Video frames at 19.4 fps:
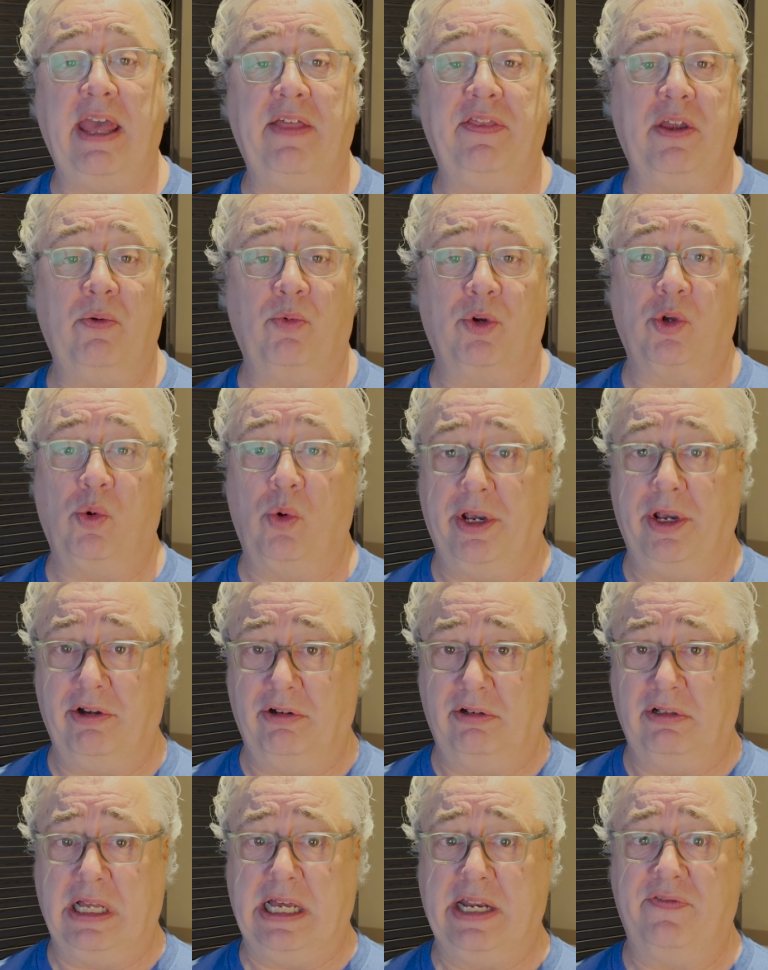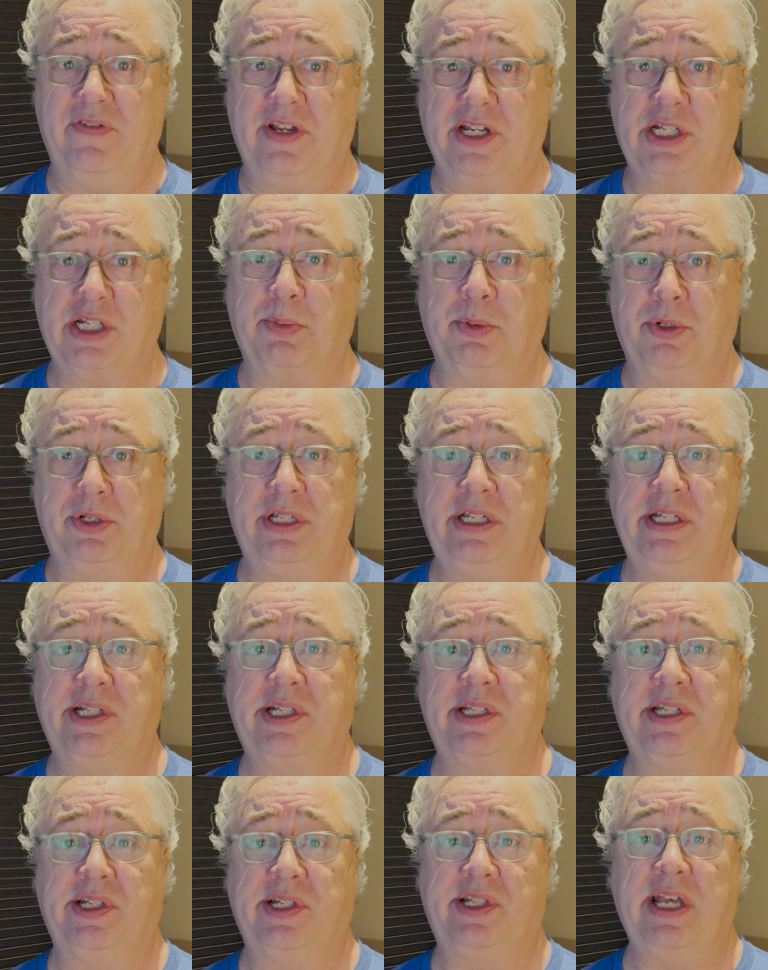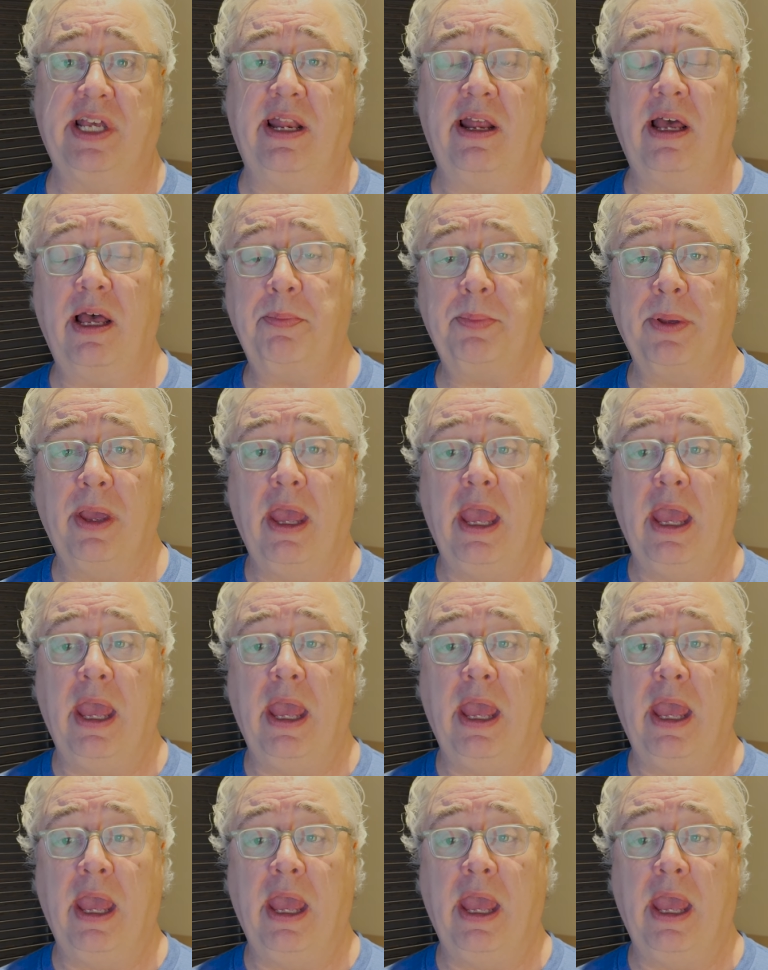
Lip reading: and they require a lot of expertise to set up.